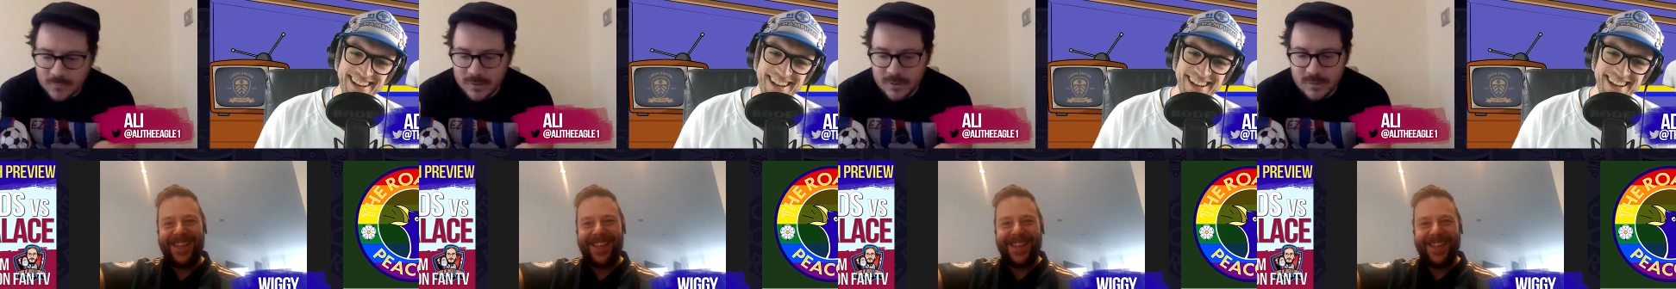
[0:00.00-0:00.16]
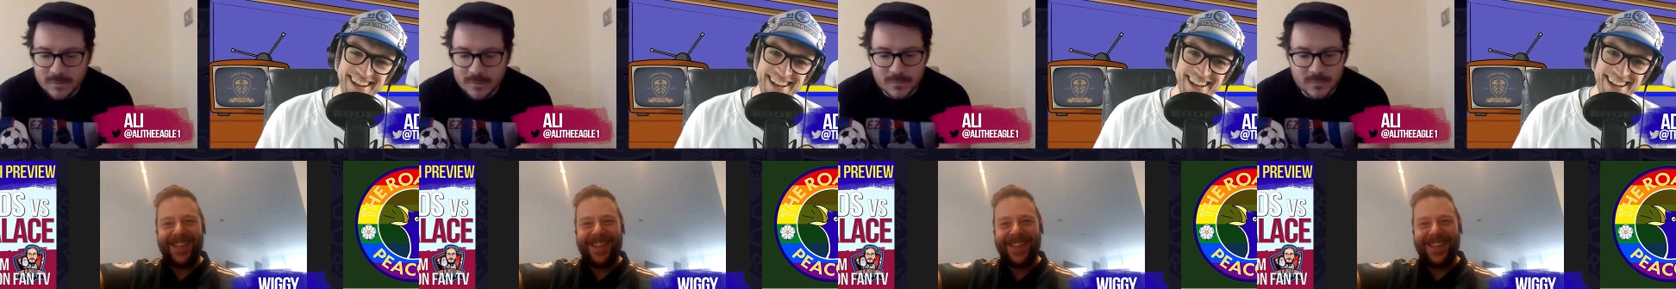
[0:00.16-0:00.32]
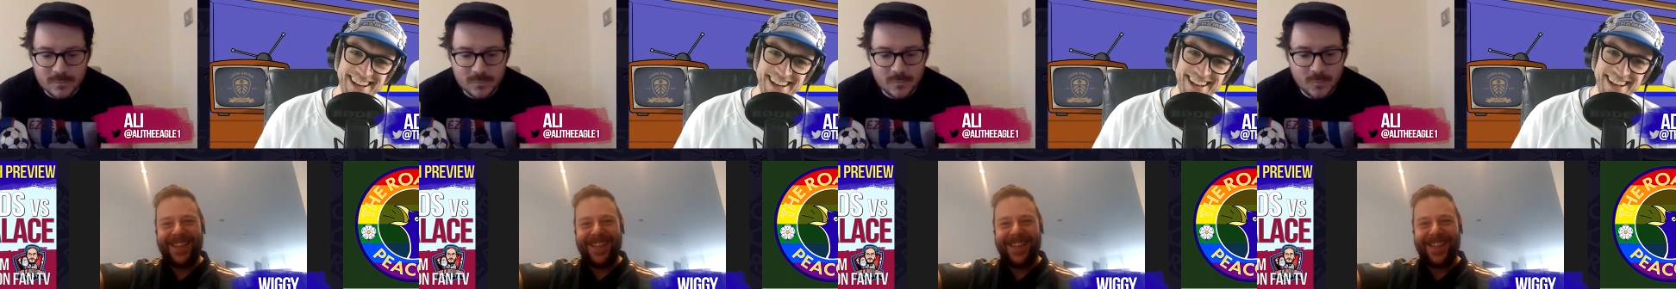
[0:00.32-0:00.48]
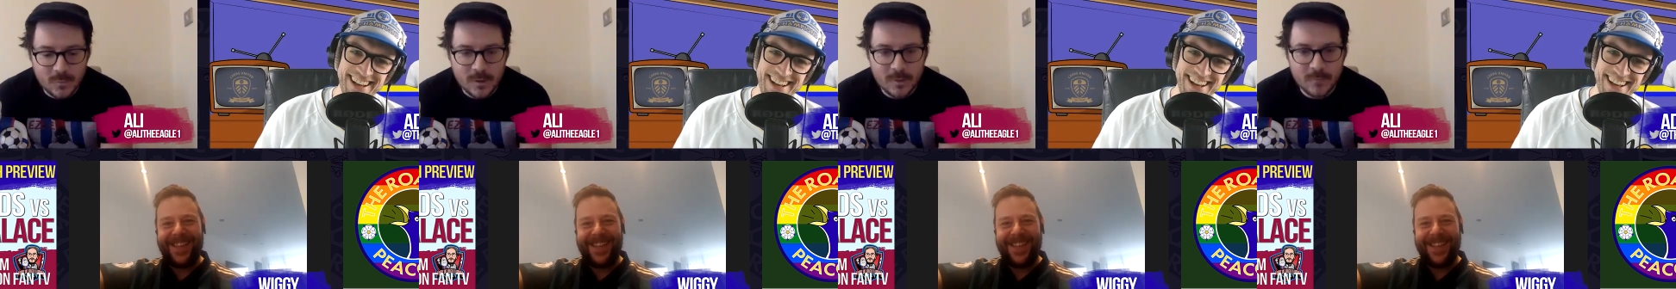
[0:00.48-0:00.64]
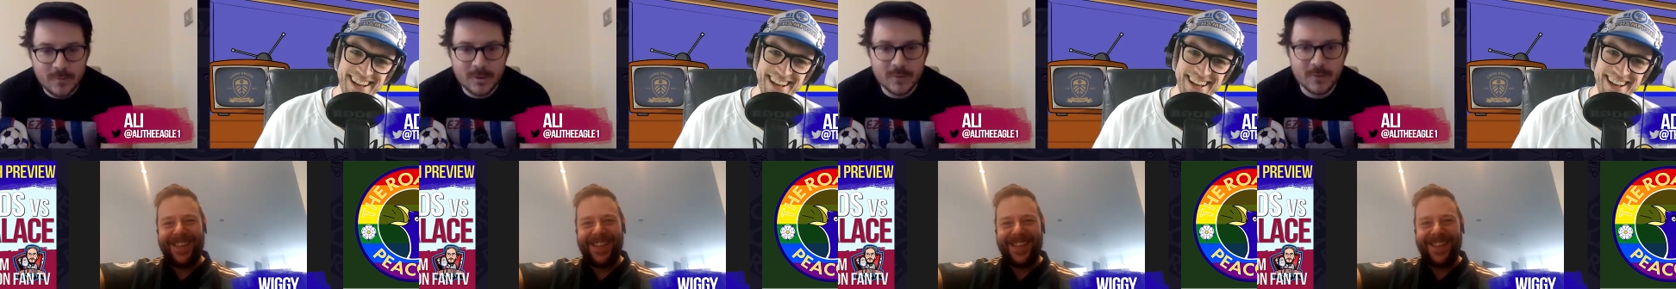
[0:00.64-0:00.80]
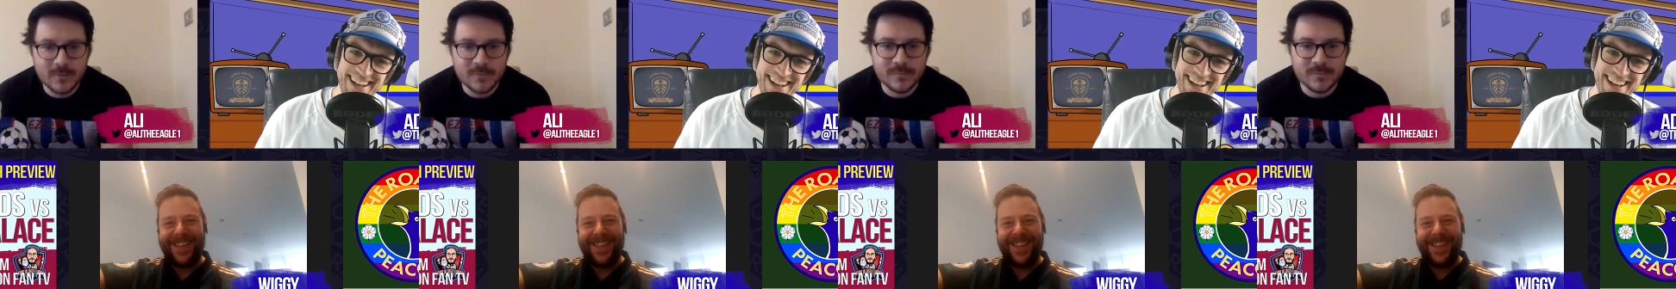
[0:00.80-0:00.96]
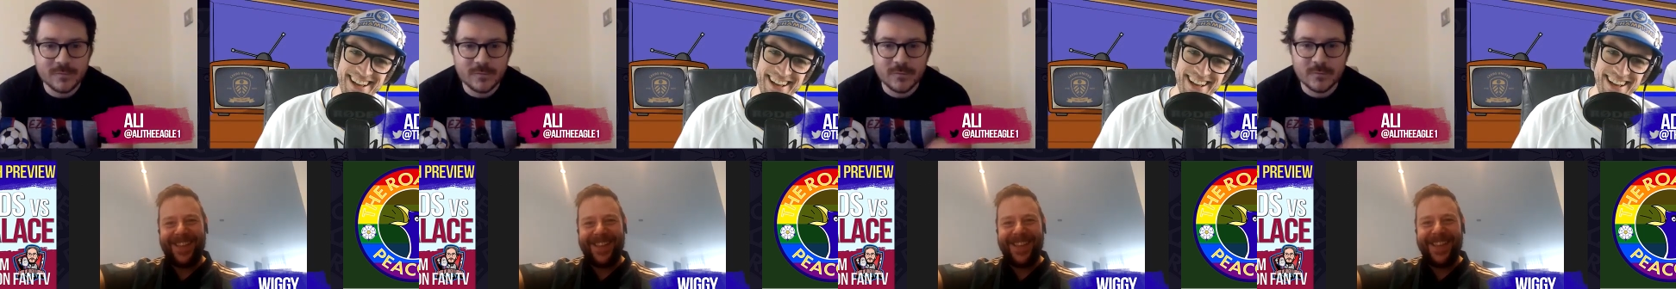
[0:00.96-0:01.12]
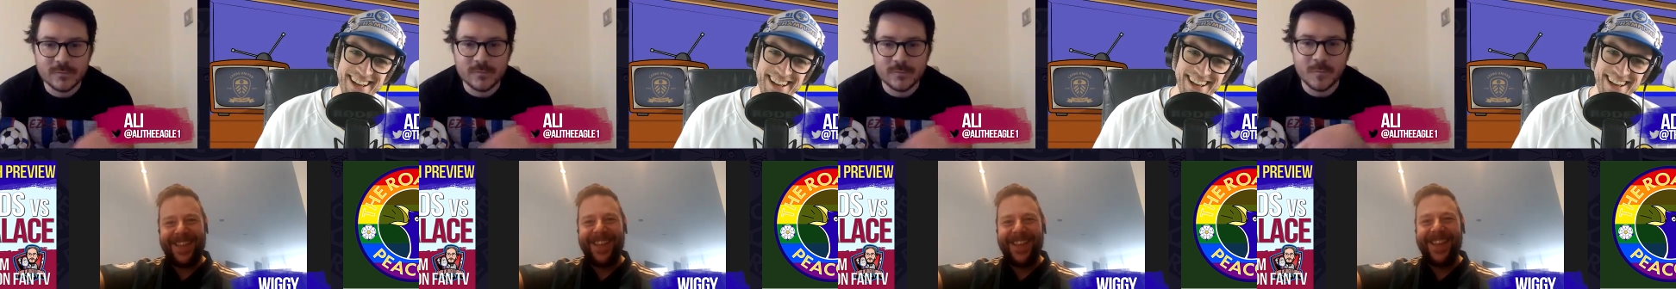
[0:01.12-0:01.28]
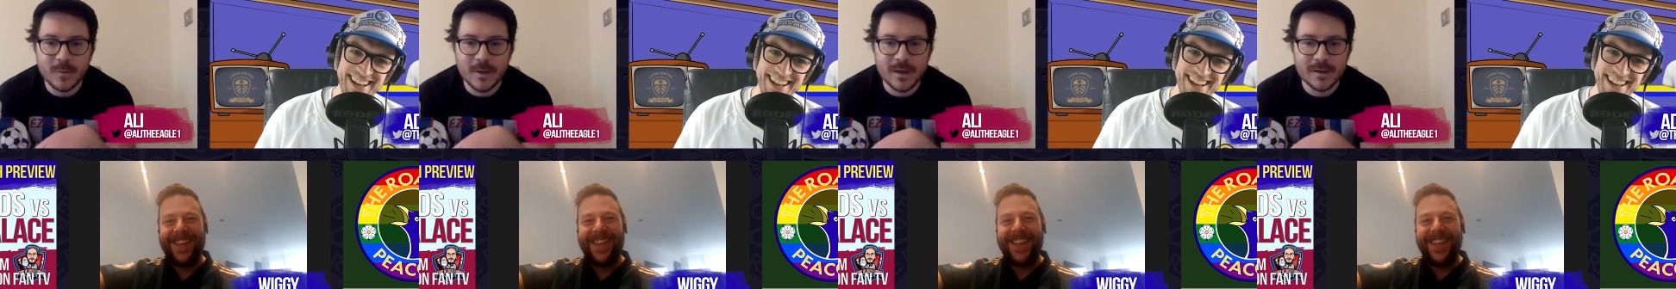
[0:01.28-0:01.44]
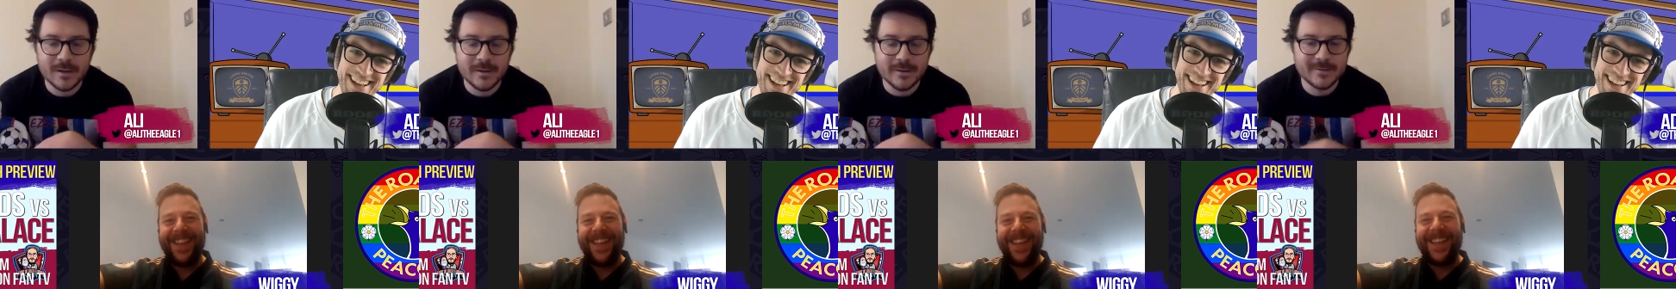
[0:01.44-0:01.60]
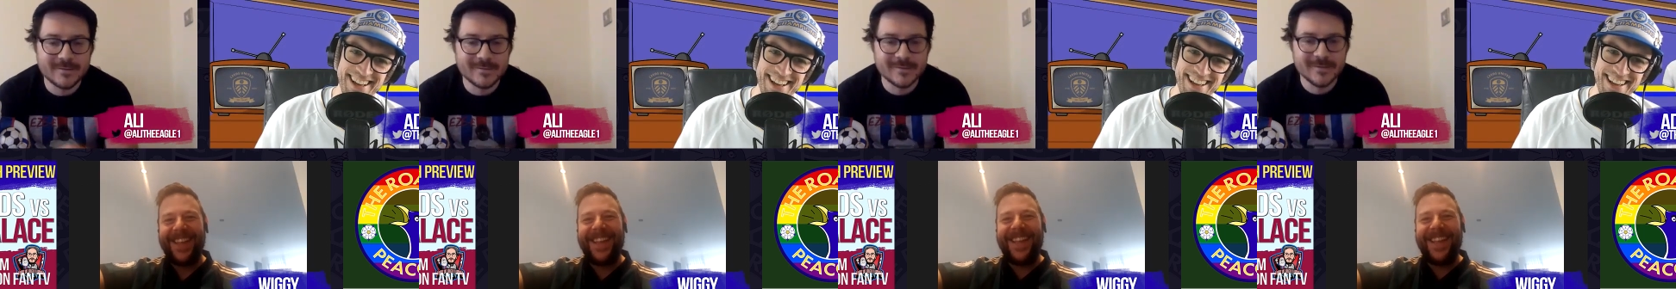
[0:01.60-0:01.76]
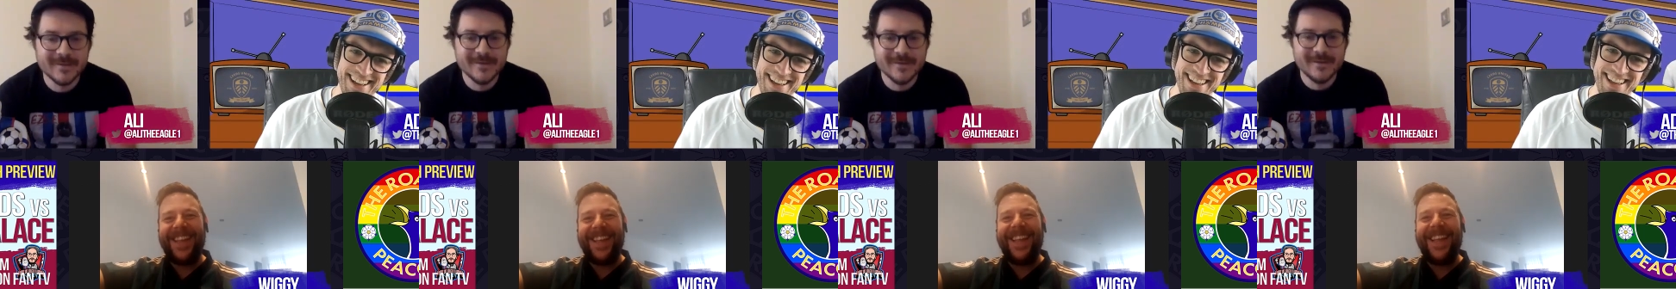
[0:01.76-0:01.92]
Speaker 1: to the reasons why we lost the Crystal
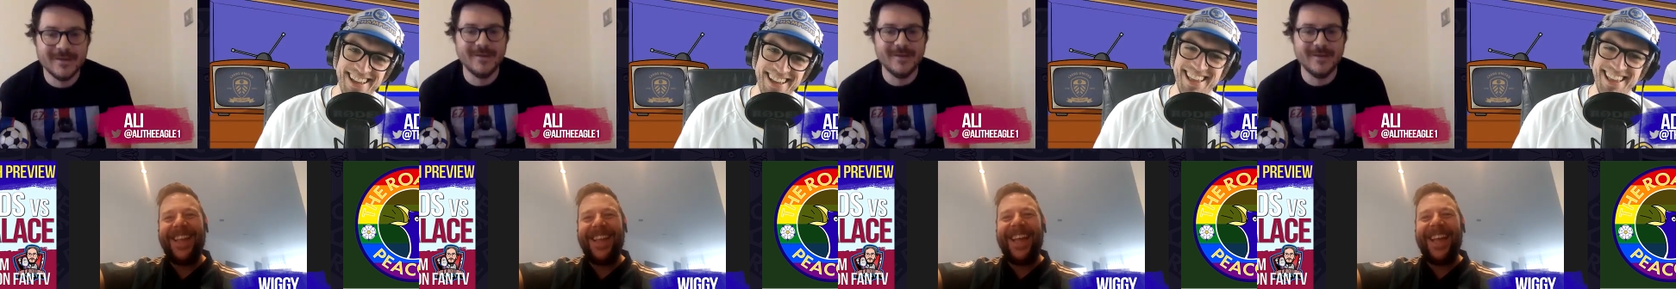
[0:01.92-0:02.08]
Palace.